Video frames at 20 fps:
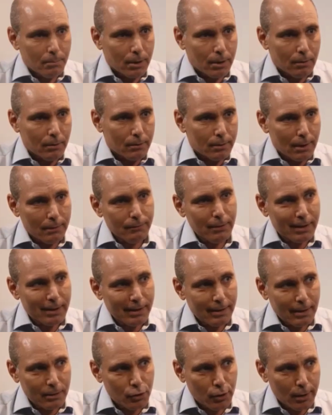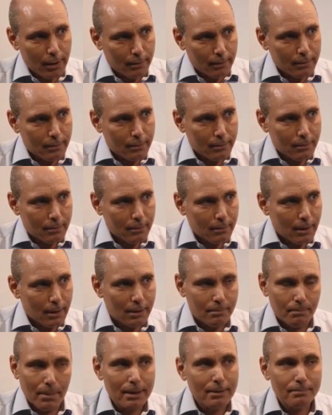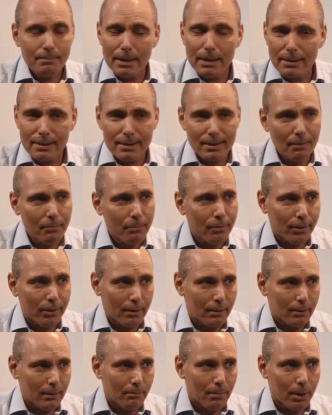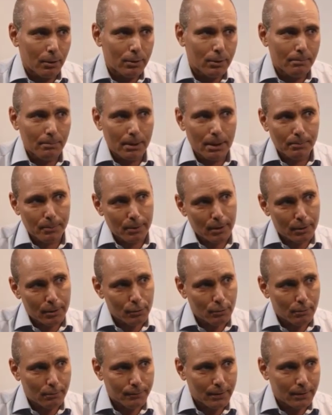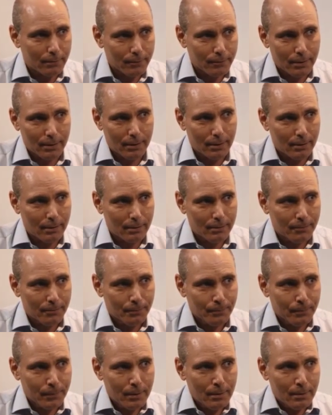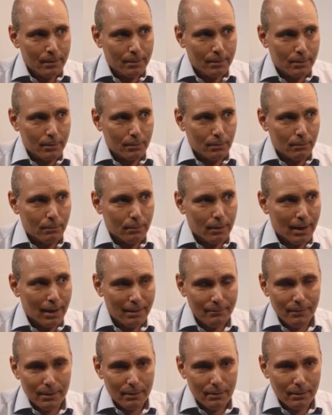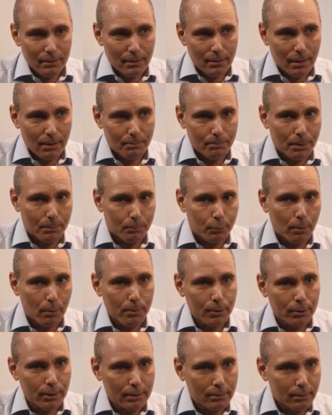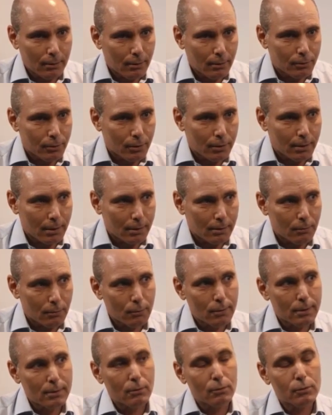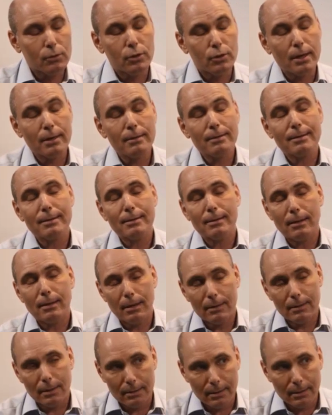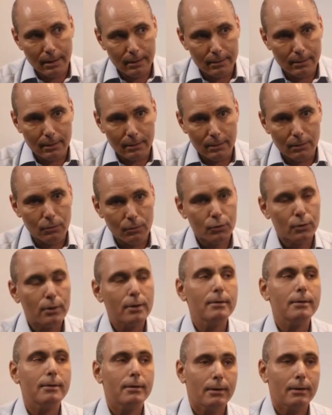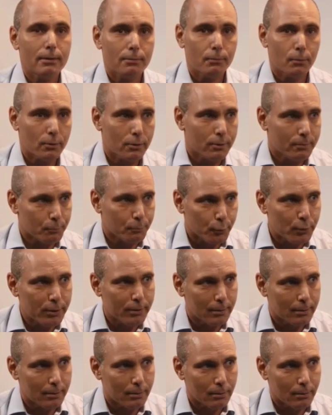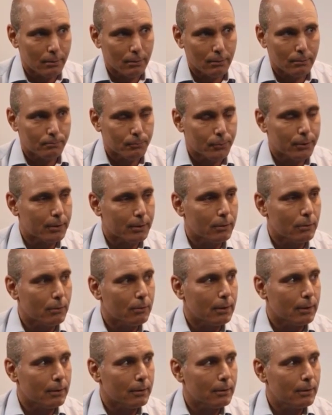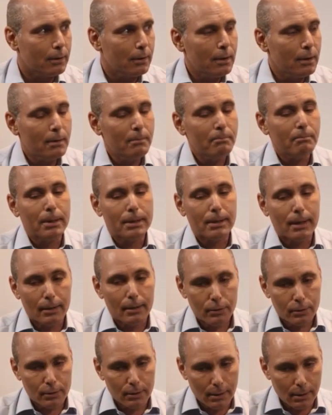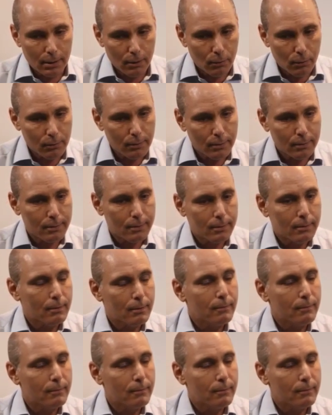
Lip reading: Because if the data checks, it must be something about the manipulation of that file. So having the proper technology that looks not just at the data, not just at what's printed on it, but actually looks